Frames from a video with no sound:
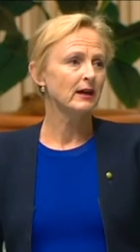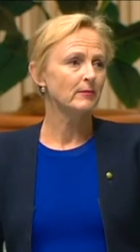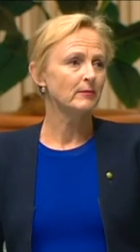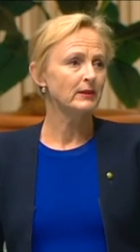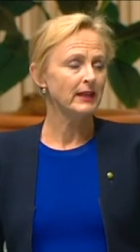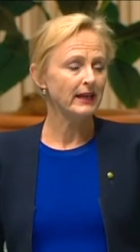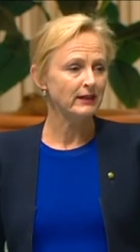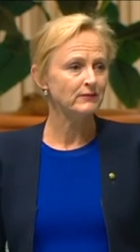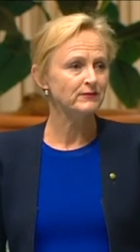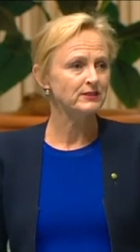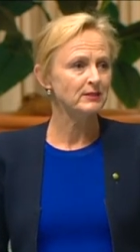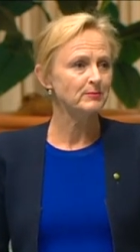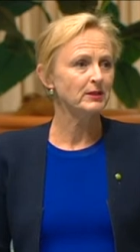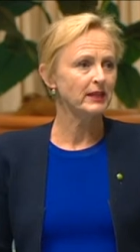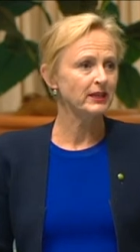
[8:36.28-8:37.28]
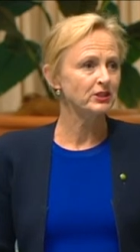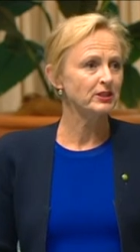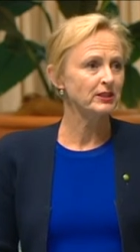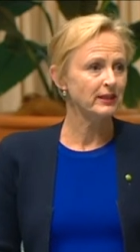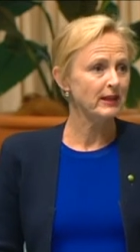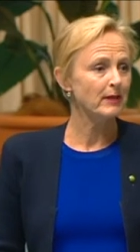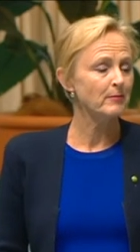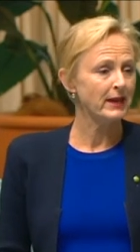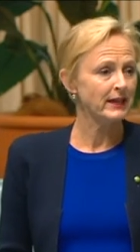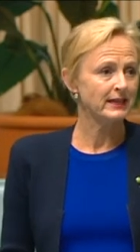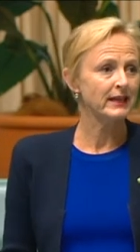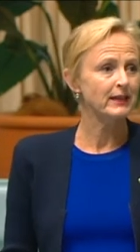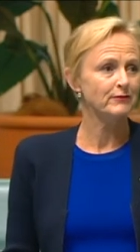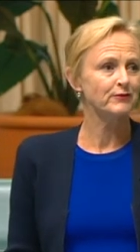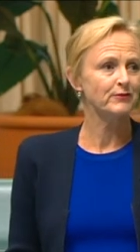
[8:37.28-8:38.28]
lack of stimulation that they may
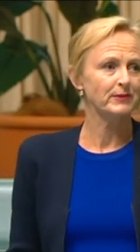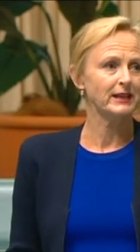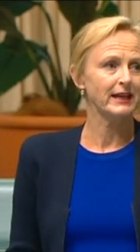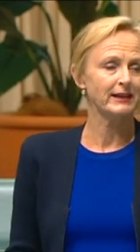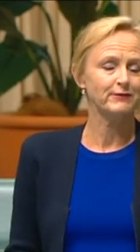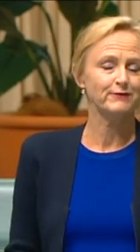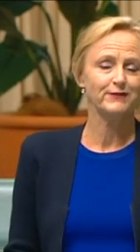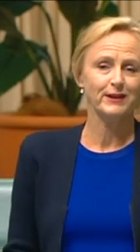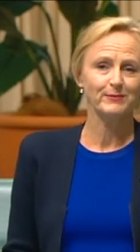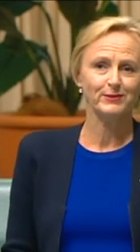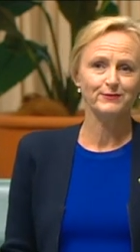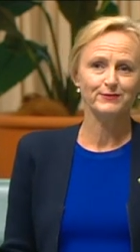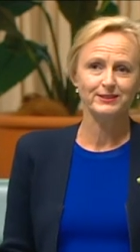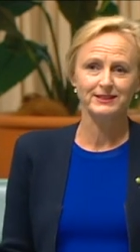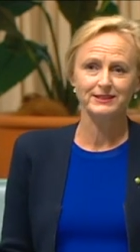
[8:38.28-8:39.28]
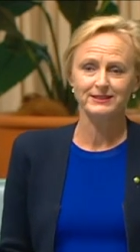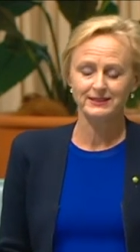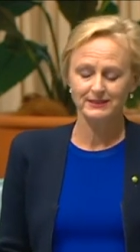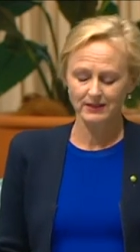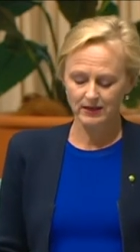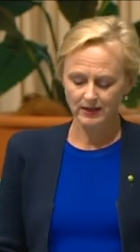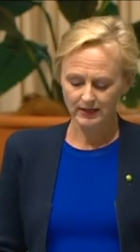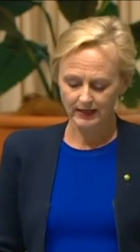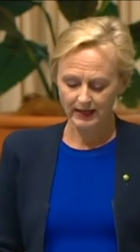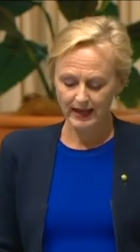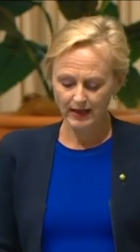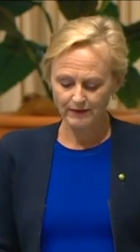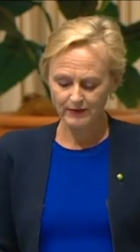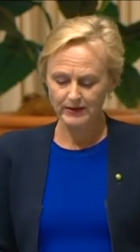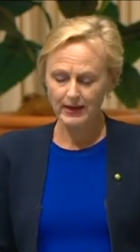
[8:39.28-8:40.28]
get from the lack of family visits can
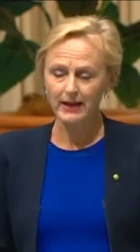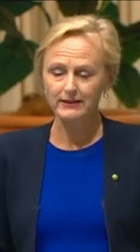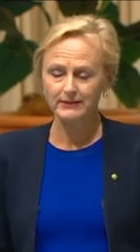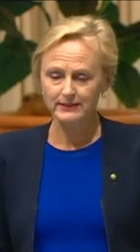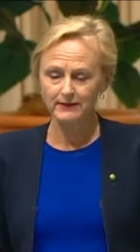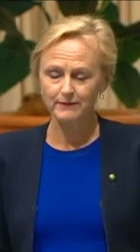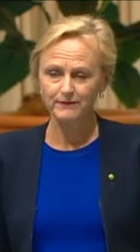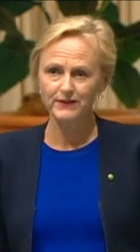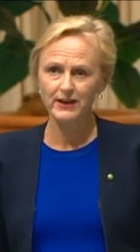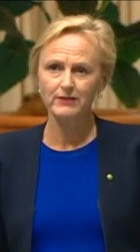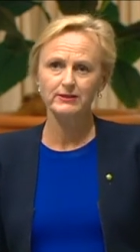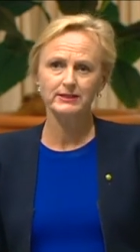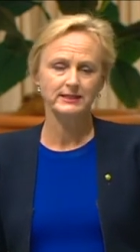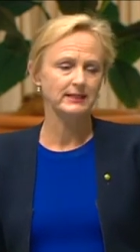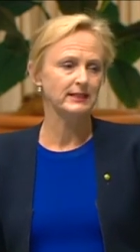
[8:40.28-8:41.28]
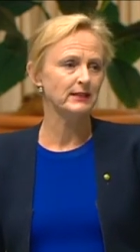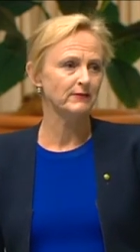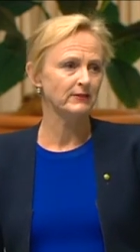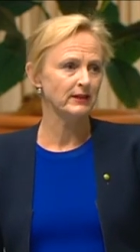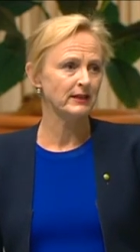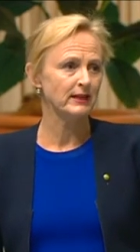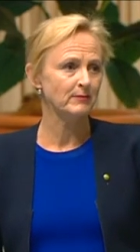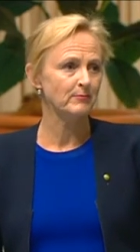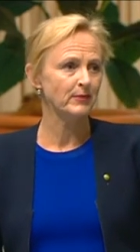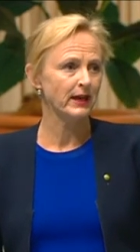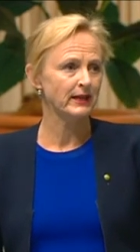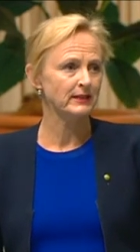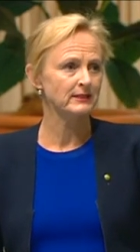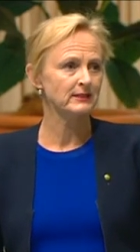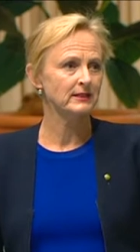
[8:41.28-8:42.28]
have a very significant
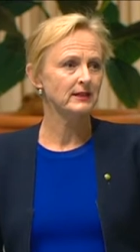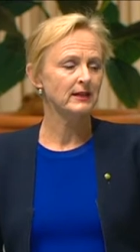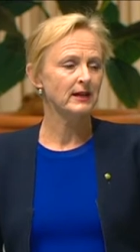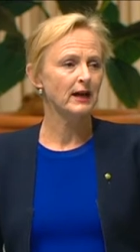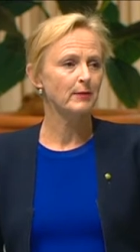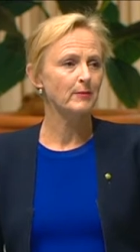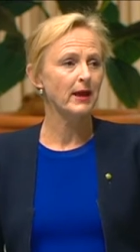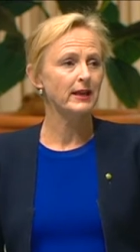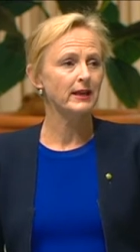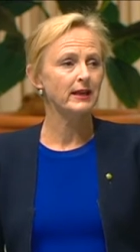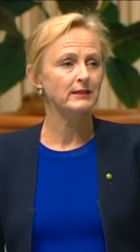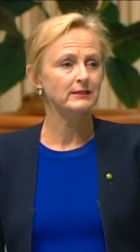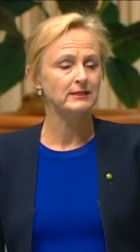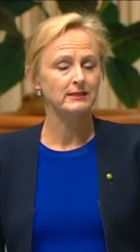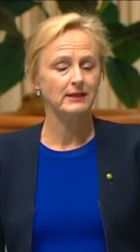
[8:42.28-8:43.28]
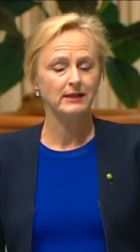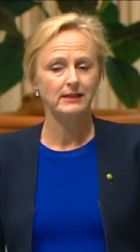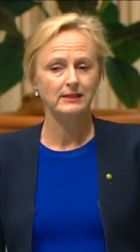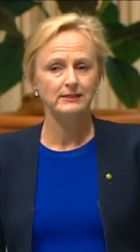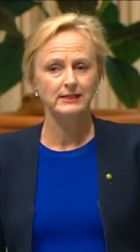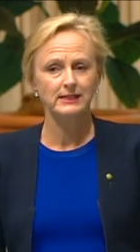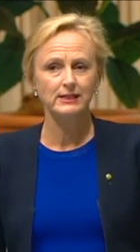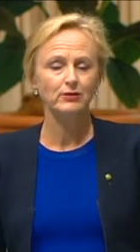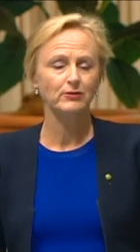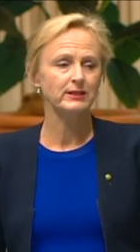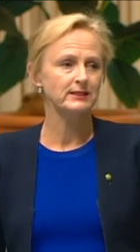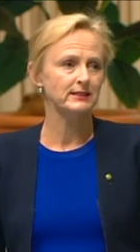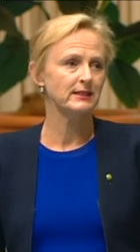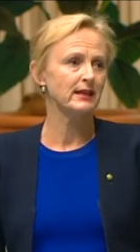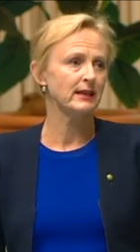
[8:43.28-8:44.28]
impact and a
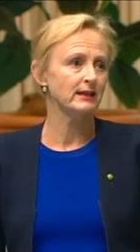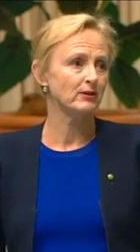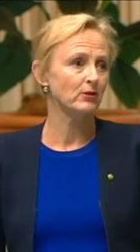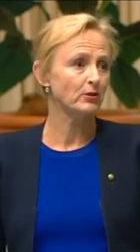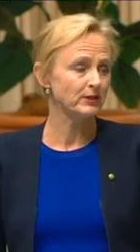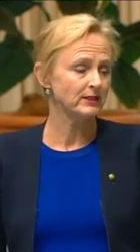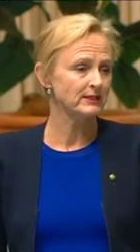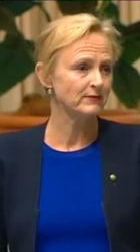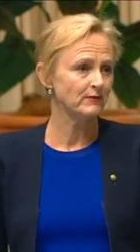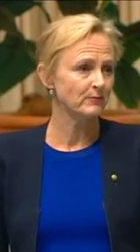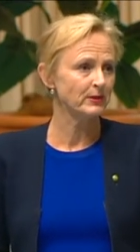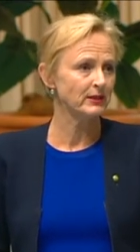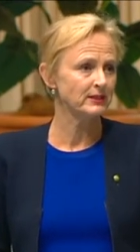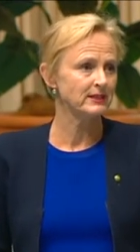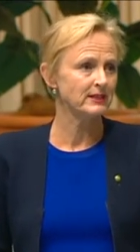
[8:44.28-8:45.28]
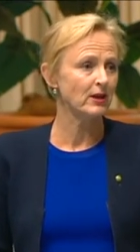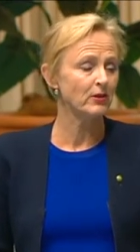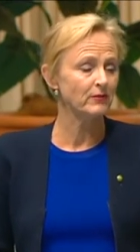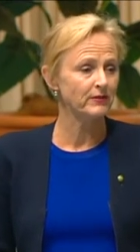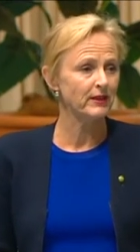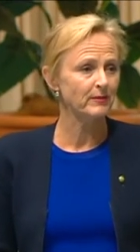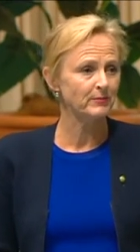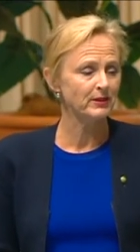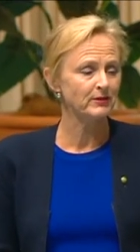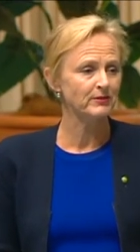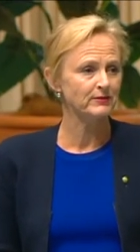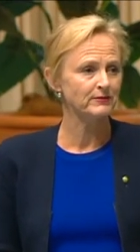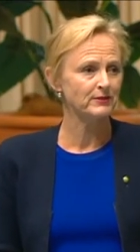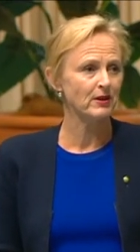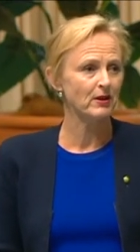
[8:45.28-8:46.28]
decrease in their cognitive ability over that period
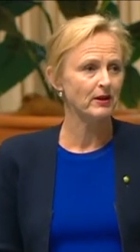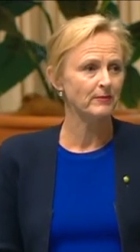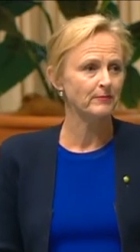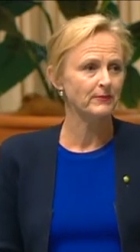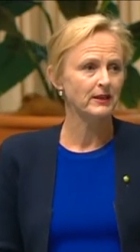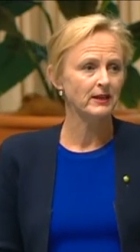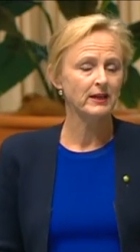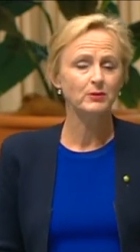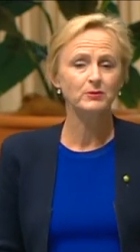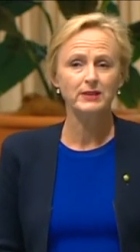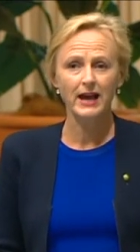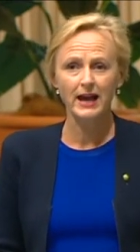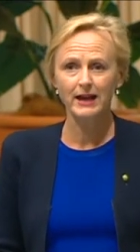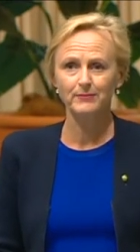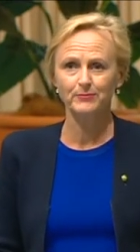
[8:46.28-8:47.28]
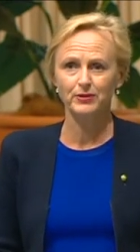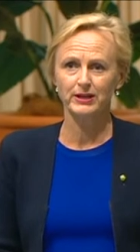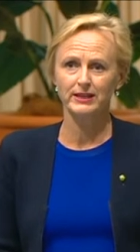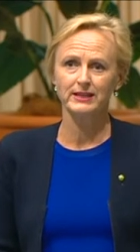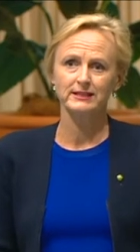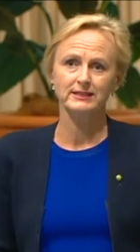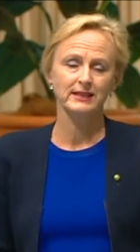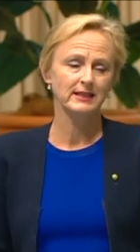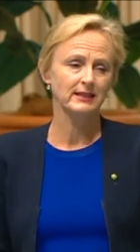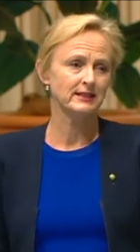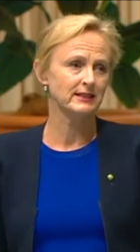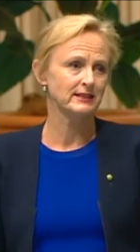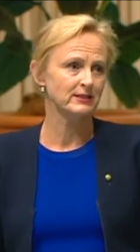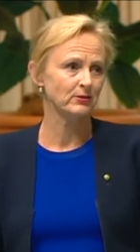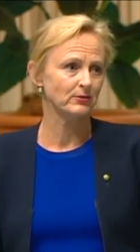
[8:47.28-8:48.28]
of time. It was heartbreaking to hear
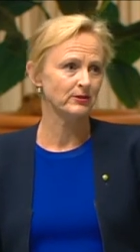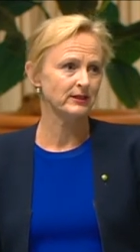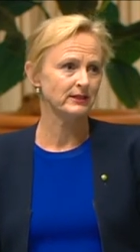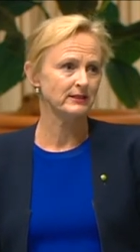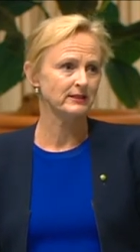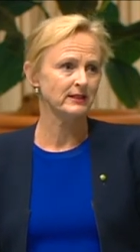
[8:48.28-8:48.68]
these stories,